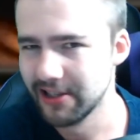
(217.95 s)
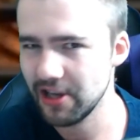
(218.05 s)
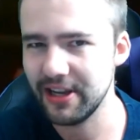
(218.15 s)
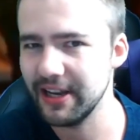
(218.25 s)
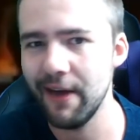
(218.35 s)

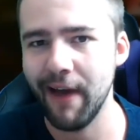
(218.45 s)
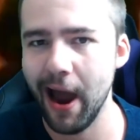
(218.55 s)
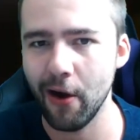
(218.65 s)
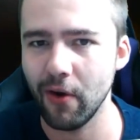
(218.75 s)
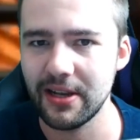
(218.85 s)
you can never
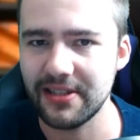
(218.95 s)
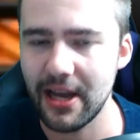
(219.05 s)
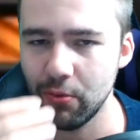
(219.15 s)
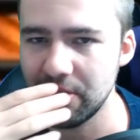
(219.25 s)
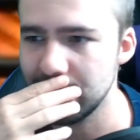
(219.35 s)
outright
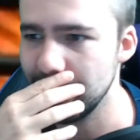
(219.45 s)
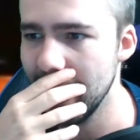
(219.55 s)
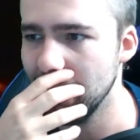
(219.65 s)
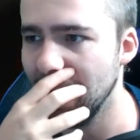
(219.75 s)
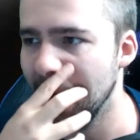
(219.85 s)
say which is
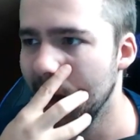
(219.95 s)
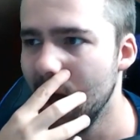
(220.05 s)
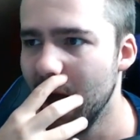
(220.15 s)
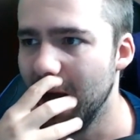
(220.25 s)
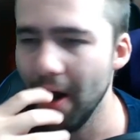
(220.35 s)
better, but
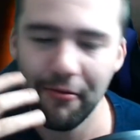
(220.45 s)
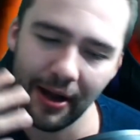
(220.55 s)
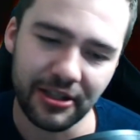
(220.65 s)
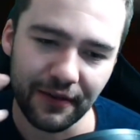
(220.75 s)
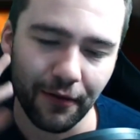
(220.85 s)
Unreal
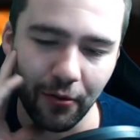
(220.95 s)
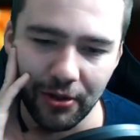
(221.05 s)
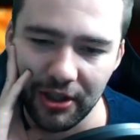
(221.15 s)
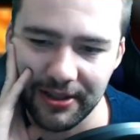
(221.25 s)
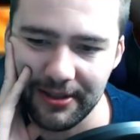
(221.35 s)
Engine
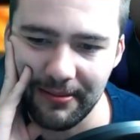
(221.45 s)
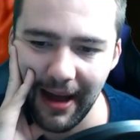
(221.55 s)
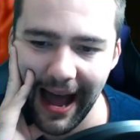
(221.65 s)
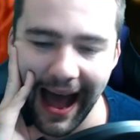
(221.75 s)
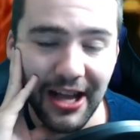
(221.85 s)
4 just,
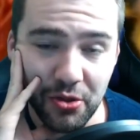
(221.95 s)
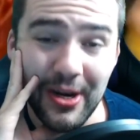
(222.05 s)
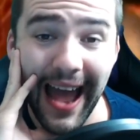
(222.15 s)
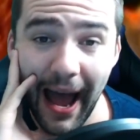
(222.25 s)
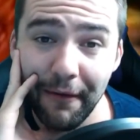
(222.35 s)
as
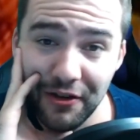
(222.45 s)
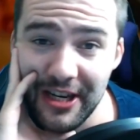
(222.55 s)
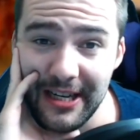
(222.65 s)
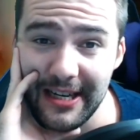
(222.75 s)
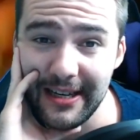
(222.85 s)
we have
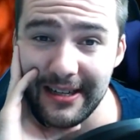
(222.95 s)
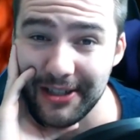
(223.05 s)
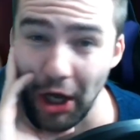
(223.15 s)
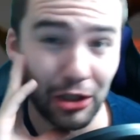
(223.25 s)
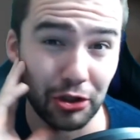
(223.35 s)
seen it,
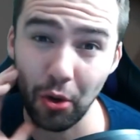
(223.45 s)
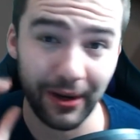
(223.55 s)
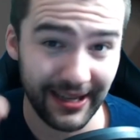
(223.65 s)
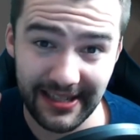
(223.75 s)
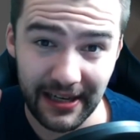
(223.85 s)
does not
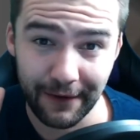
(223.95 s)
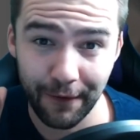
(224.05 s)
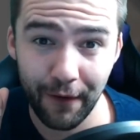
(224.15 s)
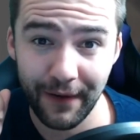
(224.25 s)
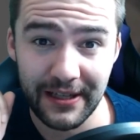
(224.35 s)
exceed
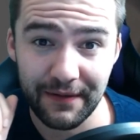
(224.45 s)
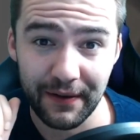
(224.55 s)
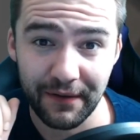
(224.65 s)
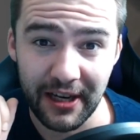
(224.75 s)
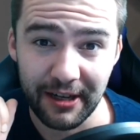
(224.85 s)
Final Fantasy
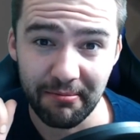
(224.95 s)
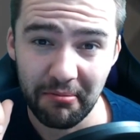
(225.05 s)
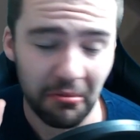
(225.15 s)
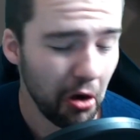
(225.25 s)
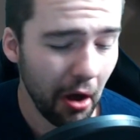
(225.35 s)
15.
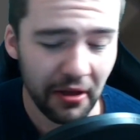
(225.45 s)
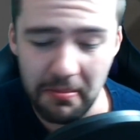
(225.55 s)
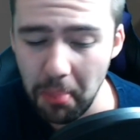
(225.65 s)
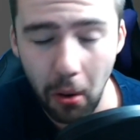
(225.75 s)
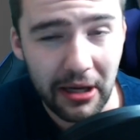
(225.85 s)
Neither
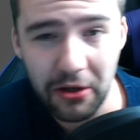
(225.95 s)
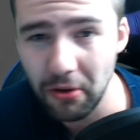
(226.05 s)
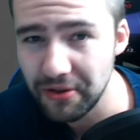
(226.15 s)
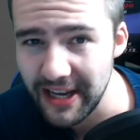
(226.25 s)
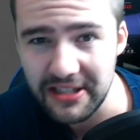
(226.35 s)
in
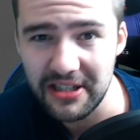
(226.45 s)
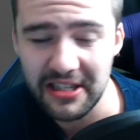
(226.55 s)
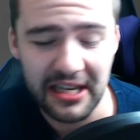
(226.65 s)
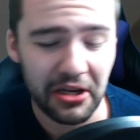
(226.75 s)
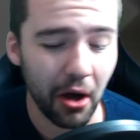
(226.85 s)
polygon
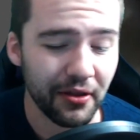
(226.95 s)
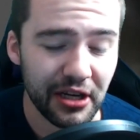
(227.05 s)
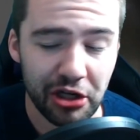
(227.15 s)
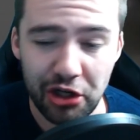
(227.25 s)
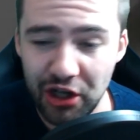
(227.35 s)
density, neither
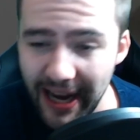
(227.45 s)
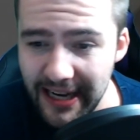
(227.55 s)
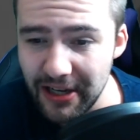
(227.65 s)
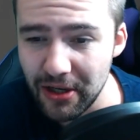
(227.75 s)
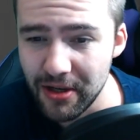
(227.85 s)
in
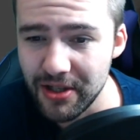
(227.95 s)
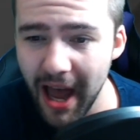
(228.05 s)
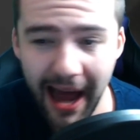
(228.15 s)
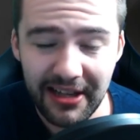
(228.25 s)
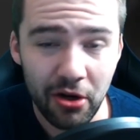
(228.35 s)
shaders,
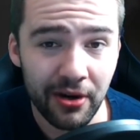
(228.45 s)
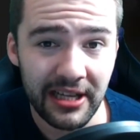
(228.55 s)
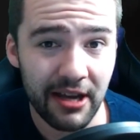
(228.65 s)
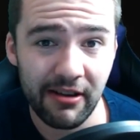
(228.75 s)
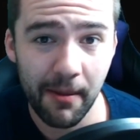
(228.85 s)
and it's not
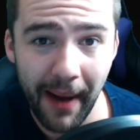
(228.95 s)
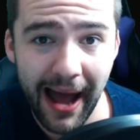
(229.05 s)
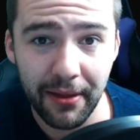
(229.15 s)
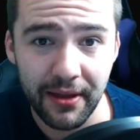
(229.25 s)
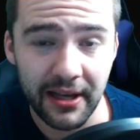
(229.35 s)
necessarily a
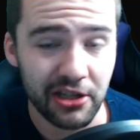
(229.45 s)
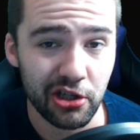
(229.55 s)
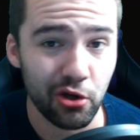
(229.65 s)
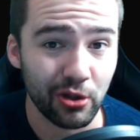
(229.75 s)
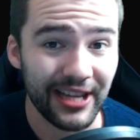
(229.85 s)
bad thing. It's
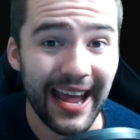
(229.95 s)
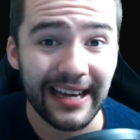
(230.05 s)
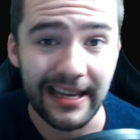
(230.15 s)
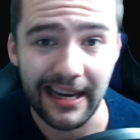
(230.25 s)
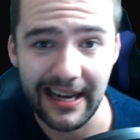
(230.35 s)
just not
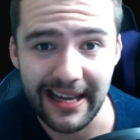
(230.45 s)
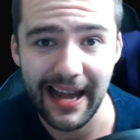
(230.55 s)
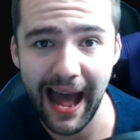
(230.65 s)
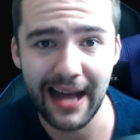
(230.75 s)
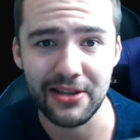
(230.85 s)
technically
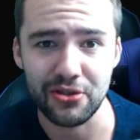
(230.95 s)
as